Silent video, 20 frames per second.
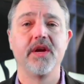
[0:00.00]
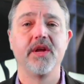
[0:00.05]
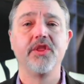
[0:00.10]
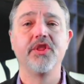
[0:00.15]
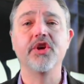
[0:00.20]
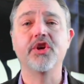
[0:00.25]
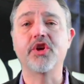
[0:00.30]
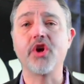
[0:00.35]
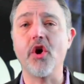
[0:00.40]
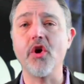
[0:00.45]

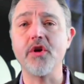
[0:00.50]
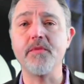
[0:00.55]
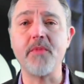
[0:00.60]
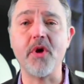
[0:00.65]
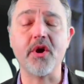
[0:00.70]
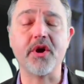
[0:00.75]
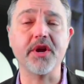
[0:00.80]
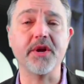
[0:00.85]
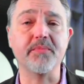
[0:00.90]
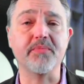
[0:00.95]
The
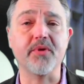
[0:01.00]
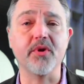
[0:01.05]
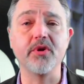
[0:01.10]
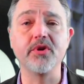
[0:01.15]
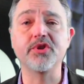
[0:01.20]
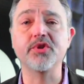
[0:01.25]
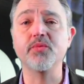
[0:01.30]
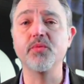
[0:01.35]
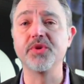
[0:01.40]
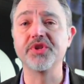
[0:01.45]
go-to-market
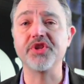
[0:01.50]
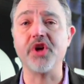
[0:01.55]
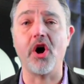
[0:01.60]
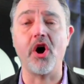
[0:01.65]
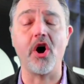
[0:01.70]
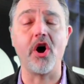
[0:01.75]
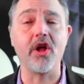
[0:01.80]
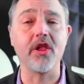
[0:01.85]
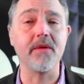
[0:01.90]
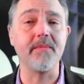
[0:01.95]
approach was
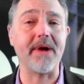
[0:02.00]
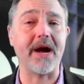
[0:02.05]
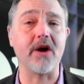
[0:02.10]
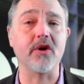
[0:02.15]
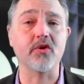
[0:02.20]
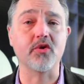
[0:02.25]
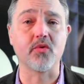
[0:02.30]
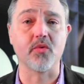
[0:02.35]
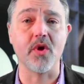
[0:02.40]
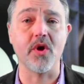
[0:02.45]
all
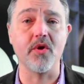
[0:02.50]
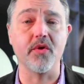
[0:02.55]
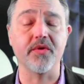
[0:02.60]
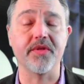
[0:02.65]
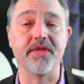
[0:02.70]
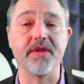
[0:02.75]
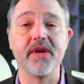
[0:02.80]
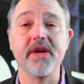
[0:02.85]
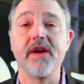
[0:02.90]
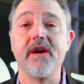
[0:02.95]
about
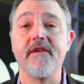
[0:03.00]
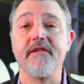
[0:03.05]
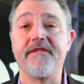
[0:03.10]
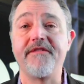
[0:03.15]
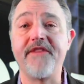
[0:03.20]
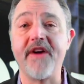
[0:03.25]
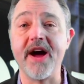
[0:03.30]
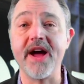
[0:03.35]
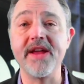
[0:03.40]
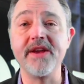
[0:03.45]
growth.
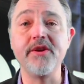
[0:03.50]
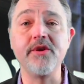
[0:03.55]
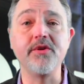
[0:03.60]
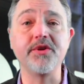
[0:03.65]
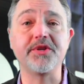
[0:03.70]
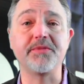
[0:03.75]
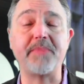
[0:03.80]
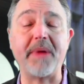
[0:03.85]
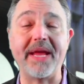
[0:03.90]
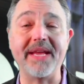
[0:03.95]
Find new
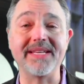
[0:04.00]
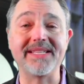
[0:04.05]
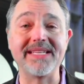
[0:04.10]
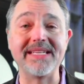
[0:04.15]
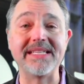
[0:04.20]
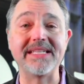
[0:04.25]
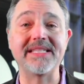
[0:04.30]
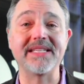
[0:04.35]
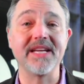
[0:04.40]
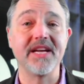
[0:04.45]

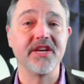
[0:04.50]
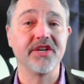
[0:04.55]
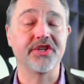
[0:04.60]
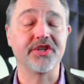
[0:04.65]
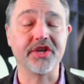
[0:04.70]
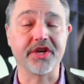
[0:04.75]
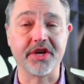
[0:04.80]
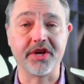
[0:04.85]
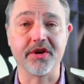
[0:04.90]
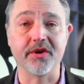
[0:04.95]
spaces,
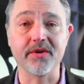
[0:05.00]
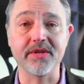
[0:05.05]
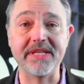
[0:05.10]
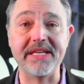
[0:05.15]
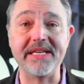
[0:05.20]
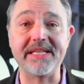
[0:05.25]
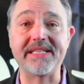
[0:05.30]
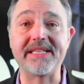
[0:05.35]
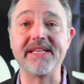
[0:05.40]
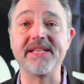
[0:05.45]
secure
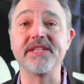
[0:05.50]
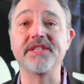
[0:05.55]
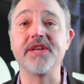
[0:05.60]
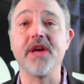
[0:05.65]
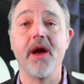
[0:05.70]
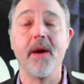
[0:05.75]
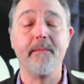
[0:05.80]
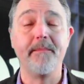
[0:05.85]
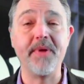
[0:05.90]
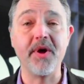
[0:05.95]

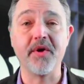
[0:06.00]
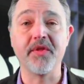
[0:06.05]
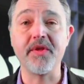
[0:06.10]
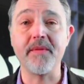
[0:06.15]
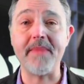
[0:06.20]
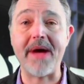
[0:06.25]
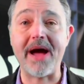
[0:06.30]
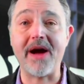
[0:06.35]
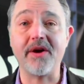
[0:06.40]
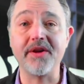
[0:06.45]
leases, build
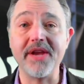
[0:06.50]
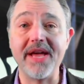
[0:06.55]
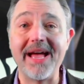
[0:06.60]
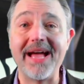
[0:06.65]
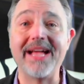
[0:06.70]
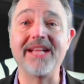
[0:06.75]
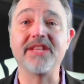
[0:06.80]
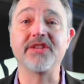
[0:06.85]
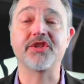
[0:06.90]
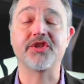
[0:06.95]
them out,
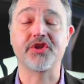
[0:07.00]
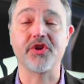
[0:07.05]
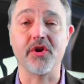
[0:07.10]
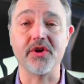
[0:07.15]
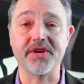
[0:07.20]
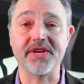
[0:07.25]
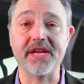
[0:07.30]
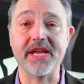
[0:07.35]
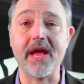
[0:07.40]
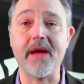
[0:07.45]
and
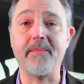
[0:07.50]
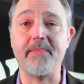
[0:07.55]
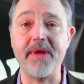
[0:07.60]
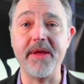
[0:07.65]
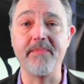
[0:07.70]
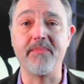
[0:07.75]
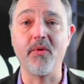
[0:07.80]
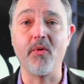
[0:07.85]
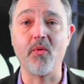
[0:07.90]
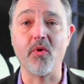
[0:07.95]
start to get
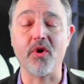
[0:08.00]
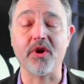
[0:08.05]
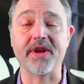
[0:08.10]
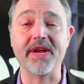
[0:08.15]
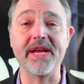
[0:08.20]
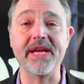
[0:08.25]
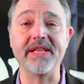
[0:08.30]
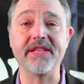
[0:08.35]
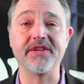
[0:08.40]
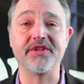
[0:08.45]
people
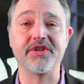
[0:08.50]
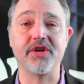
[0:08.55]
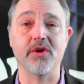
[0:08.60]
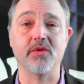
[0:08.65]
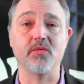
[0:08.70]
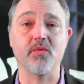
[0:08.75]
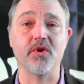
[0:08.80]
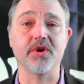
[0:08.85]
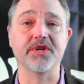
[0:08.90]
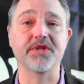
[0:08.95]
working in the
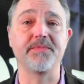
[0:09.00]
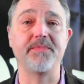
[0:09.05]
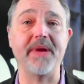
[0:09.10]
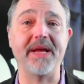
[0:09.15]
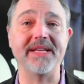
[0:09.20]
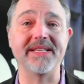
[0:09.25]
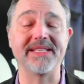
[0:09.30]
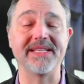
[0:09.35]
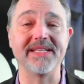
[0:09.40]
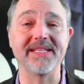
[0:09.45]
shared
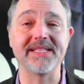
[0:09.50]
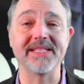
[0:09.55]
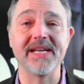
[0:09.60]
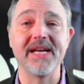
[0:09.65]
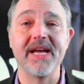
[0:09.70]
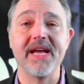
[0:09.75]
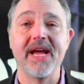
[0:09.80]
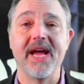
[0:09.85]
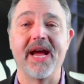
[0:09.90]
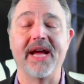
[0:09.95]
workspaces.
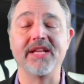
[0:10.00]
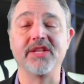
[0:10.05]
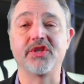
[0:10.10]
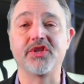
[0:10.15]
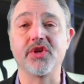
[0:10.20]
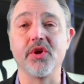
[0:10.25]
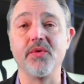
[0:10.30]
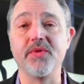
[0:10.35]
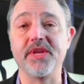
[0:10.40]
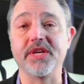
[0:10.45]
And
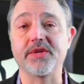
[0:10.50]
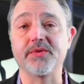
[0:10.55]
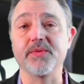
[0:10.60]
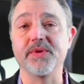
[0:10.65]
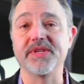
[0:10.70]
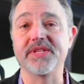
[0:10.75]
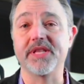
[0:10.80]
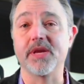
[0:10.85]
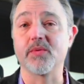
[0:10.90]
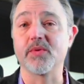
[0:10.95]
so
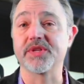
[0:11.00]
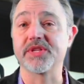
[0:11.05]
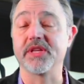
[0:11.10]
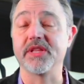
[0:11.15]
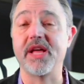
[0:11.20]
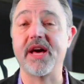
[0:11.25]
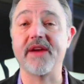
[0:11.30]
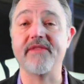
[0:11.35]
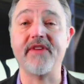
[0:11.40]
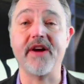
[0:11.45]
there was a
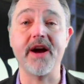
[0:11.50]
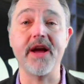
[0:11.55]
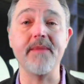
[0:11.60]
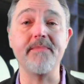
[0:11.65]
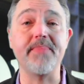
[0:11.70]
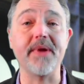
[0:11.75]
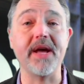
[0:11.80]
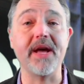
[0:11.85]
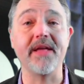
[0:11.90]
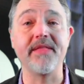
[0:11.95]
lot of
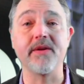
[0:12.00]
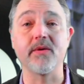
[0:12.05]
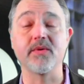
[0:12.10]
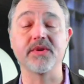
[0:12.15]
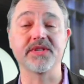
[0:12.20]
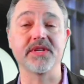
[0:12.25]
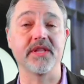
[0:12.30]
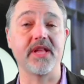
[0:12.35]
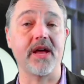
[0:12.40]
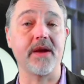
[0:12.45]
hype and there
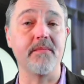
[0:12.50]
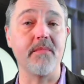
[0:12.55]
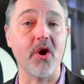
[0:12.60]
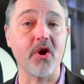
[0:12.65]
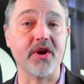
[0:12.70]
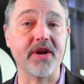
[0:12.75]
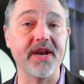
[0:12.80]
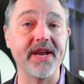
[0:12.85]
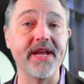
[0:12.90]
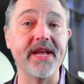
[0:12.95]
was a lot of
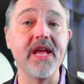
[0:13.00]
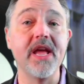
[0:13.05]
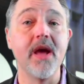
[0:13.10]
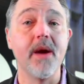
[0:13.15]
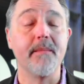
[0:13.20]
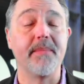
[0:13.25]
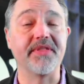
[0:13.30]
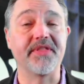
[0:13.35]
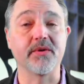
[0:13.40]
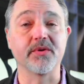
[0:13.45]
marketing,
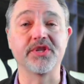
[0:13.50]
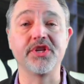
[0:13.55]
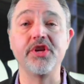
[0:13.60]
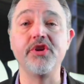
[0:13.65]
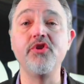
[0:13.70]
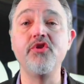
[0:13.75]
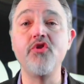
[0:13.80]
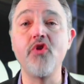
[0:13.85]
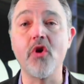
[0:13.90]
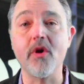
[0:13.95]
but there was an
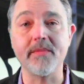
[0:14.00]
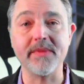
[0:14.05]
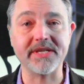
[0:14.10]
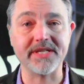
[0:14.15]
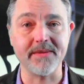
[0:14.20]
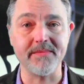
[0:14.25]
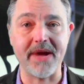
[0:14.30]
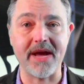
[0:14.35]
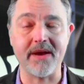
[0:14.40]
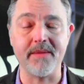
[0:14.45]
enormous
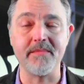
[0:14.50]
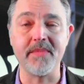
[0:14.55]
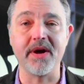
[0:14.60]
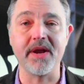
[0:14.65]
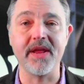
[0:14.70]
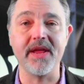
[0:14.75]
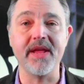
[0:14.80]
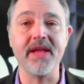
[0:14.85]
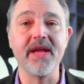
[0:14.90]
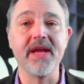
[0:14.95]
amount of
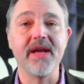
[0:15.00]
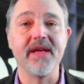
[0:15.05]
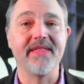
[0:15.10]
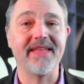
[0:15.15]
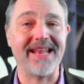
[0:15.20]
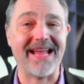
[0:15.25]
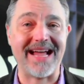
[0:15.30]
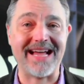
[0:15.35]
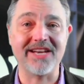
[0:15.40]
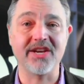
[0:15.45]
money
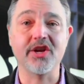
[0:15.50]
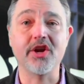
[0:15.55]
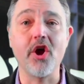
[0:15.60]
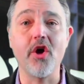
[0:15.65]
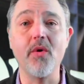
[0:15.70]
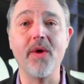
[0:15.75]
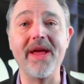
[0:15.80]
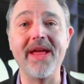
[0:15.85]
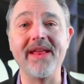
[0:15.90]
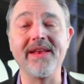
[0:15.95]
that had to
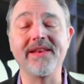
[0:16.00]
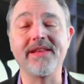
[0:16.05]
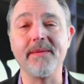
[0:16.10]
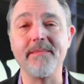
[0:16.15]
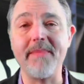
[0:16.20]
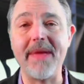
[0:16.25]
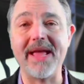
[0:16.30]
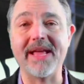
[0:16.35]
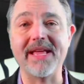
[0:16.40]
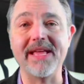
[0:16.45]
go into
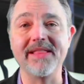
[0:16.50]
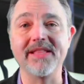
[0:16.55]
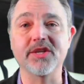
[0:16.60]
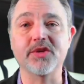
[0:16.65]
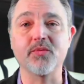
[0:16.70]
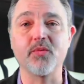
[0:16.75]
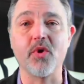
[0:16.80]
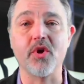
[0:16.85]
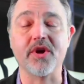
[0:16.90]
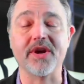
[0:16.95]
making
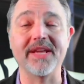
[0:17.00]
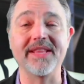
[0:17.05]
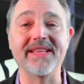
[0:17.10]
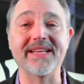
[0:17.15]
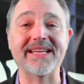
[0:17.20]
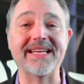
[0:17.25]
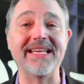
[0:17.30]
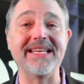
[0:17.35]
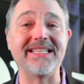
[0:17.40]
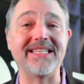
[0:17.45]
this work and
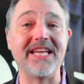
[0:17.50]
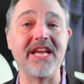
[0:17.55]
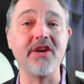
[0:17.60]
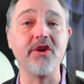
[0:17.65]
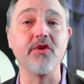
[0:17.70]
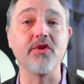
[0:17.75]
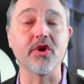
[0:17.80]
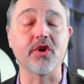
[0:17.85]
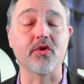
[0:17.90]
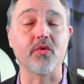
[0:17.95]
to
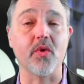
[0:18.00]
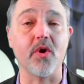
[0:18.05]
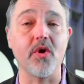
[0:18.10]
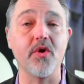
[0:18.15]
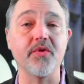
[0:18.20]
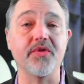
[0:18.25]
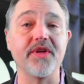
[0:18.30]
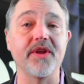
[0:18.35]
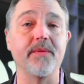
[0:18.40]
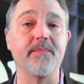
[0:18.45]
continue the
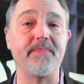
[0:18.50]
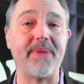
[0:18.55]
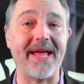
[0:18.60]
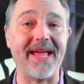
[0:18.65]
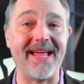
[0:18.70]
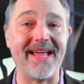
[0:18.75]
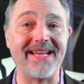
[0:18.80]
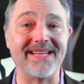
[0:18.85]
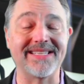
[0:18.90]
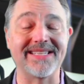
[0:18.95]
growth at a
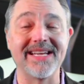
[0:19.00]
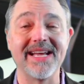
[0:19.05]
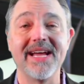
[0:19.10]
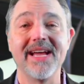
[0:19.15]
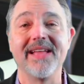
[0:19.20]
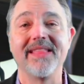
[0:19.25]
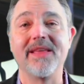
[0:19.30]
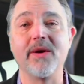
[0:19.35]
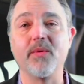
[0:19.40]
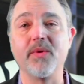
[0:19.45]
pace
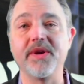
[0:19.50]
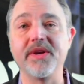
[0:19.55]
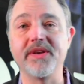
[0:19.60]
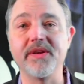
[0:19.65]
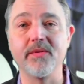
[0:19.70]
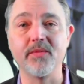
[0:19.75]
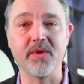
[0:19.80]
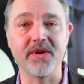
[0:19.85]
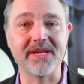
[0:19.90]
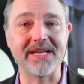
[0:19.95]
that
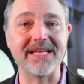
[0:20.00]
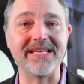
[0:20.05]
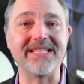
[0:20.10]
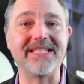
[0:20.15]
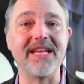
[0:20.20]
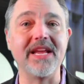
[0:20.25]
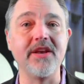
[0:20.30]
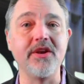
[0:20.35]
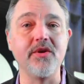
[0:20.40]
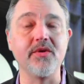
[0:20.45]
would
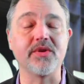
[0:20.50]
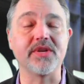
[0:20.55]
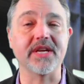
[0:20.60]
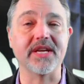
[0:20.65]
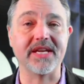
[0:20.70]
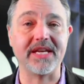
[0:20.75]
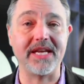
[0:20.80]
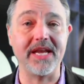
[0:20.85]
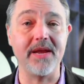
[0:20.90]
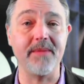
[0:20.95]
continue to
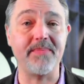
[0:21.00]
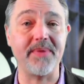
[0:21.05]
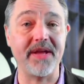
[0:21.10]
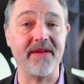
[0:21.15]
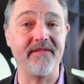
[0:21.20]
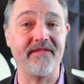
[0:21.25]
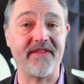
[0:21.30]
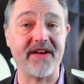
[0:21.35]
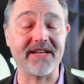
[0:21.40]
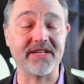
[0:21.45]
keep
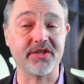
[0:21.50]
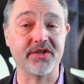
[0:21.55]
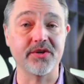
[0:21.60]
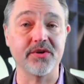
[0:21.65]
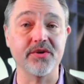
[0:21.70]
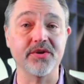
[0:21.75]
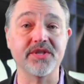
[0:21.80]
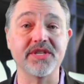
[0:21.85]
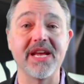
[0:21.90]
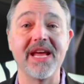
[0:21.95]

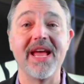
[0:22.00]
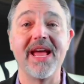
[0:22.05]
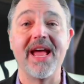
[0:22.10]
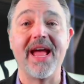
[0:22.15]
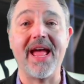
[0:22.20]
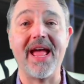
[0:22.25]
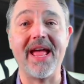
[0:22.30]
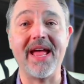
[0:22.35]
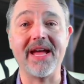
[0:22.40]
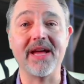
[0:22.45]
investors
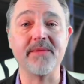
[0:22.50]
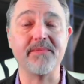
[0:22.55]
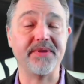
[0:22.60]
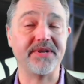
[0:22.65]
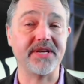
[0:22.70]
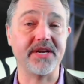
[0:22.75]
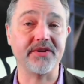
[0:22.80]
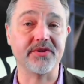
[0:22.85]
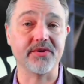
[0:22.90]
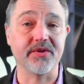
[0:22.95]
and
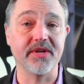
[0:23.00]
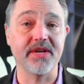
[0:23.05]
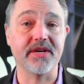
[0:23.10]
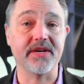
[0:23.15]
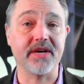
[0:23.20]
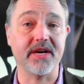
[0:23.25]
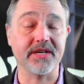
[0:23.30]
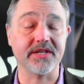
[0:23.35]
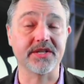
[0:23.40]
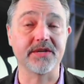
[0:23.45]
potentially
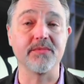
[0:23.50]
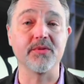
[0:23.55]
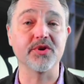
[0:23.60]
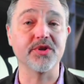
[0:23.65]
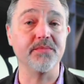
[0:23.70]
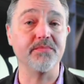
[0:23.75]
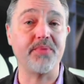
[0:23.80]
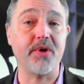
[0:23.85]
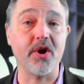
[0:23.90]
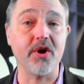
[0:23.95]
customers
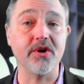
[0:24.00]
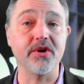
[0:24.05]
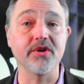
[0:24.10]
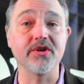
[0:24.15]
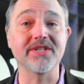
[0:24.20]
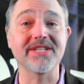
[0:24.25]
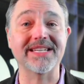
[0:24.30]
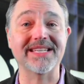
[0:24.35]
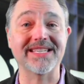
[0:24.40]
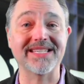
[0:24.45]
and
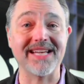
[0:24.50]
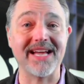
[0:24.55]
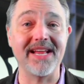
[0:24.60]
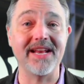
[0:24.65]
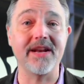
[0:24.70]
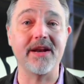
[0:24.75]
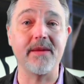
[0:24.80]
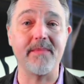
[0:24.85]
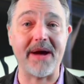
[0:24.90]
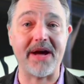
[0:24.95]
partners
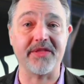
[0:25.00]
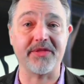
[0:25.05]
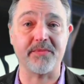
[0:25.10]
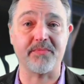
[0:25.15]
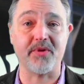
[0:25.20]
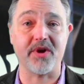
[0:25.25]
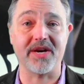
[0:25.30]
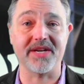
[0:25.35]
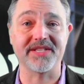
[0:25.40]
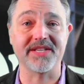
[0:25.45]
excited about the
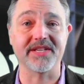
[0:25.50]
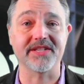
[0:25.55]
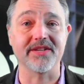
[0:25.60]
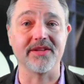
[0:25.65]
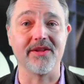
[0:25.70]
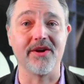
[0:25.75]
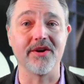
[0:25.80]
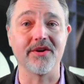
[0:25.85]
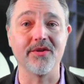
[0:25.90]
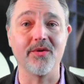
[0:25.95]
process
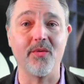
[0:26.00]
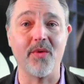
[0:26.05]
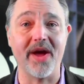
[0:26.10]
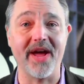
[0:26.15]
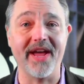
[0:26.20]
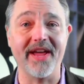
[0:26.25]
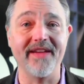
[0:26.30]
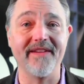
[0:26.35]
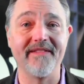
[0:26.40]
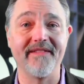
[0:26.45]
along the way.